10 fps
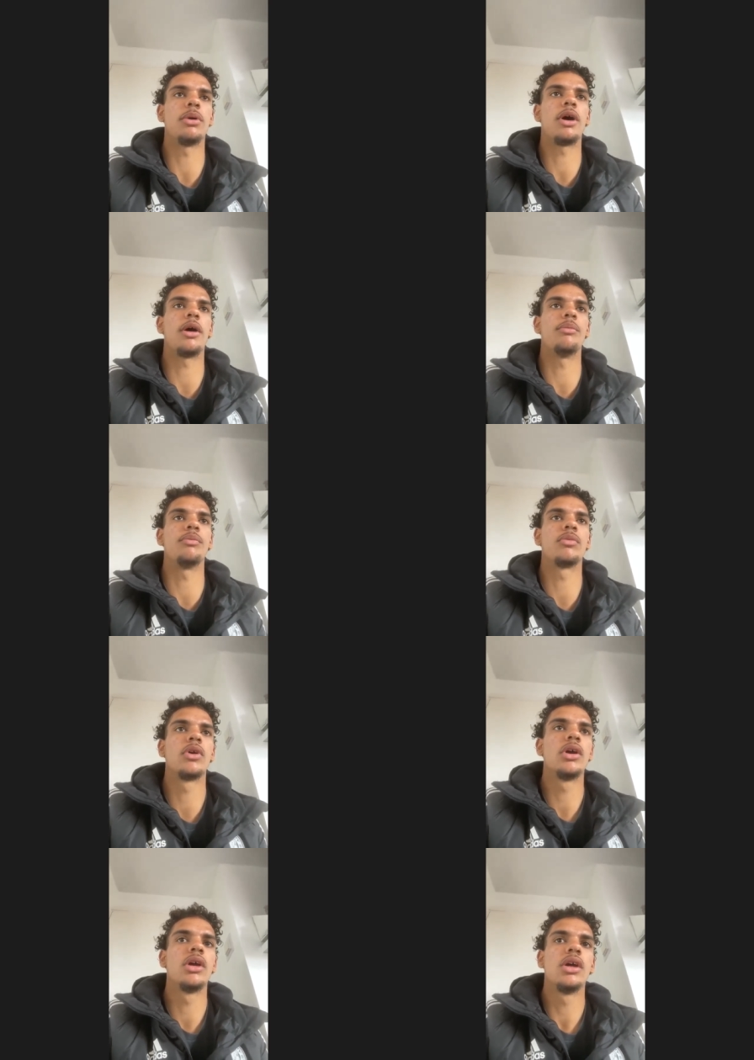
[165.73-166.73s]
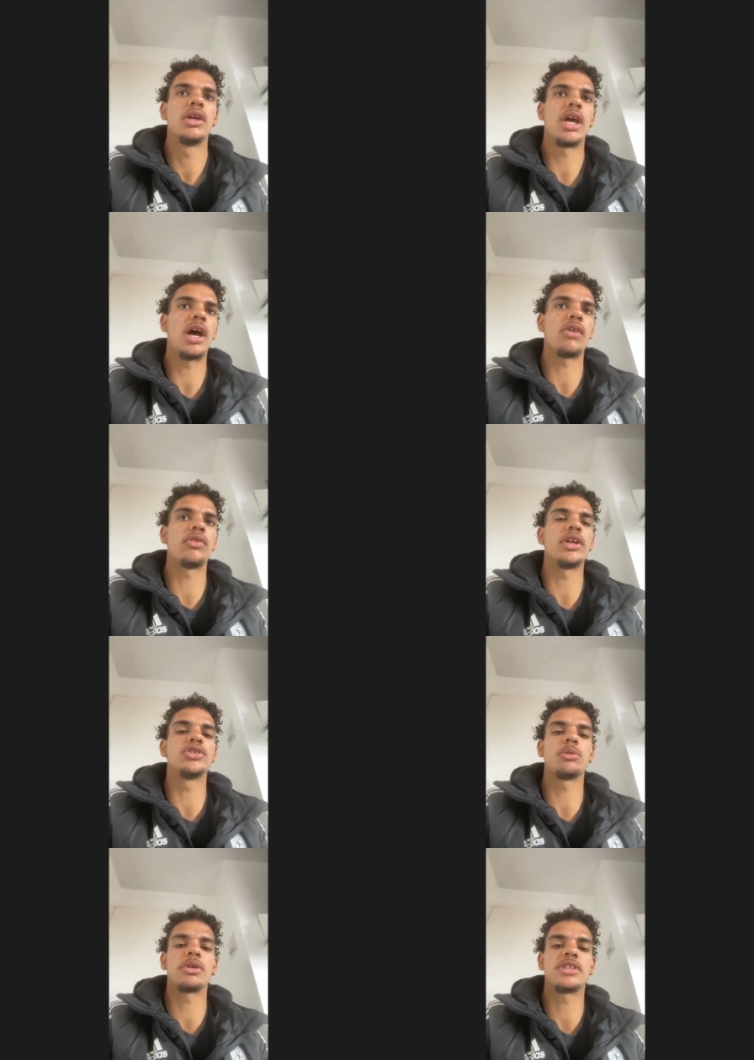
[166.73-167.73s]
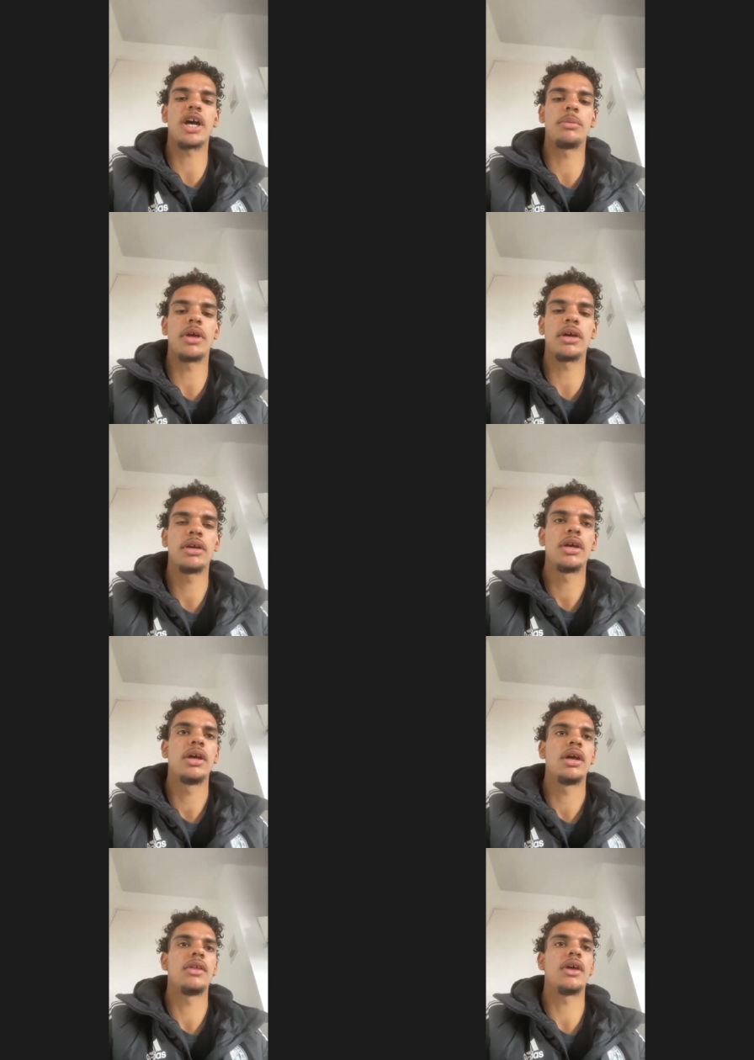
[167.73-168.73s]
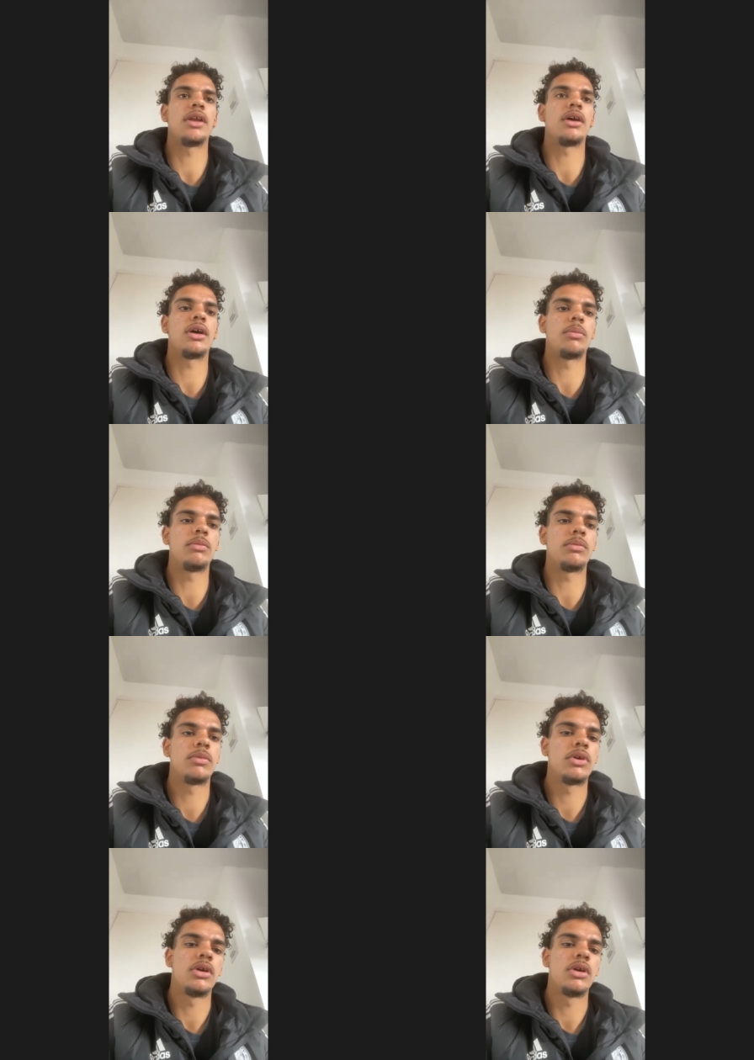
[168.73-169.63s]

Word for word: But um, yeah, I really enjoyed my time there. And then um,